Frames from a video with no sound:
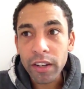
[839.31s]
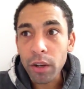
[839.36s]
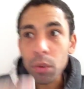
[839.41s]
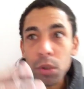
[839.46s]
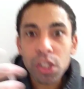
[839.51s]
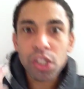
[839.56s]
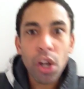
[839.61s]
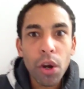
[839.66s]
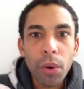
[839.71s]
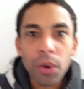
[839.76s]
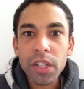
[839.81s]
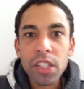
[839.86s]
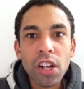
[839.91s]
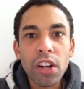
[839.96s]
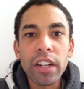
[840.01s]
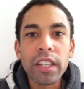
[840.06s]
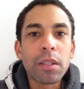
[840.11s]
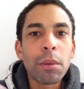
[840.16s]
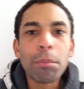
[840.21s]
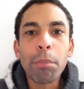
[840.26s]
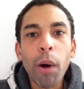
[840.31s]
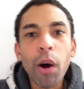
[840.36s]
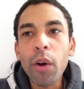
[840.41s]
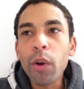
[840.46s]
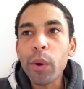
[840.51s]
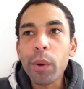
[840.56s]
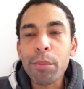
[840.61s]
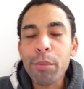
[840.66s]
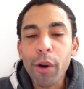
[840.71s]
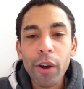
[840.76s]
I was so excited to buy
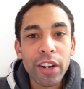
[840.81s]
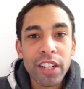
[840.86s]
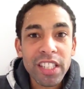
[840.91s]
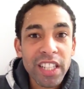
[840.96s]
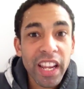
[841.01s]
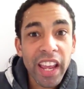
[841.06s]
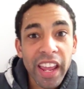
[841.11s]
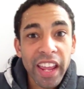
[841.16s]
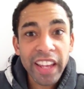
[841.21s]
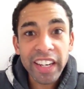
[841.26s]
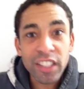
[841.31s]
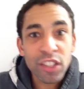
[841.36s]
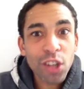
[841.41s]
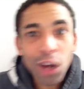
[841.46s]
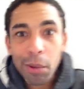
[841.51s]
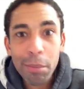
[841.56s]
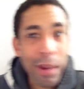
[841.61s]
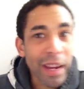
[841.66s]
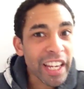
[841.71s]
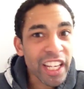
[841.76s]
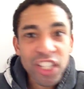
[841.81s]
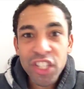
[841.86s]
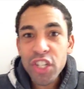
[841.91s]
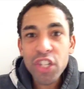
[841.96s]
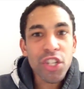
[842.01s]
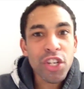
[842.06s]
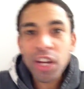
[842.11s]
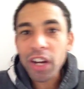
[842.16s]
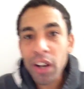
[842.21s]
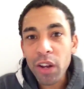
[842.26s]
all the products, get in and start making
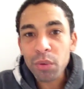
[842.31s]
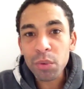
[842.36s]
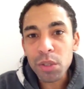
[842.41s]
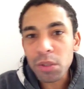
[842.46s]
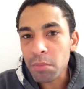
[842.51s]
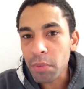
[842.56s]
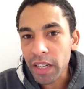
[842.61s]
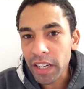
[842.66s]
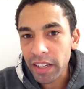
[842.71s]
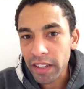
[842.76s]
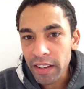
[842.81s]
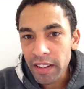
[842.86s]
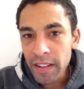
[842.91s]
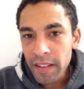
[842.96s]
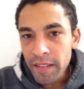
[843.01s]
shitloads of money,